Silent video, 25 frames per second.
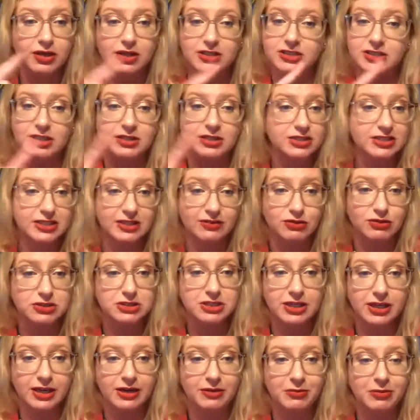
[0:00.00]
I say this every
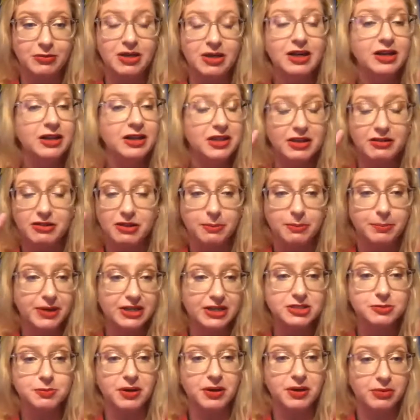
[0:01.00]
time. They have the
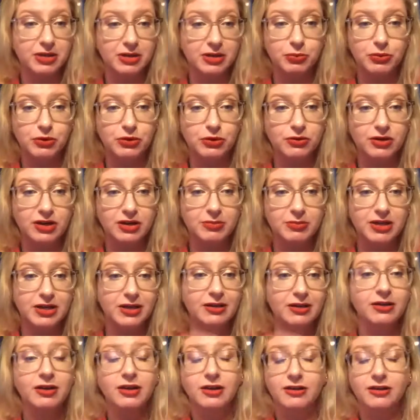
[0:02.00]
best public
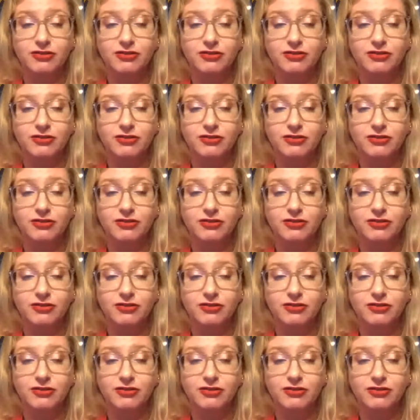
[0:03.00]
programming